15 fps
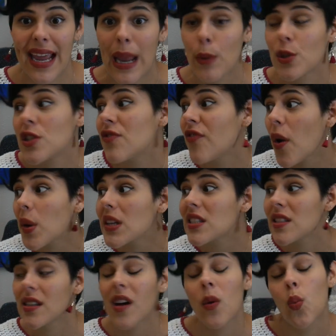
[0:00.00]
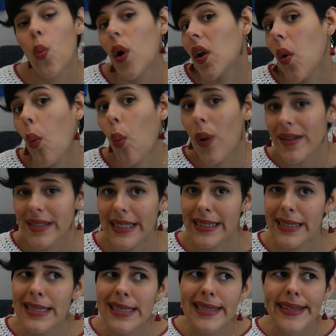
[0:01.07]
and I was focusing on what it
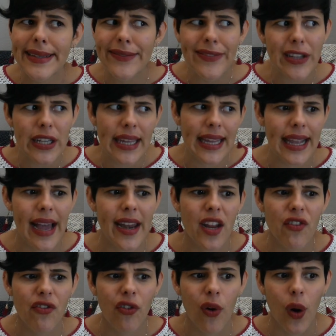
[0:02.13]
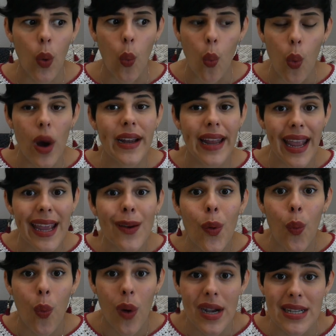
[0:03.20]
wasn't instead of looking at it for what
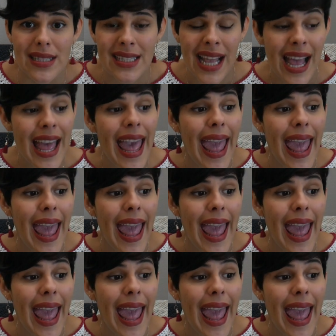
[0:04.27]
it was.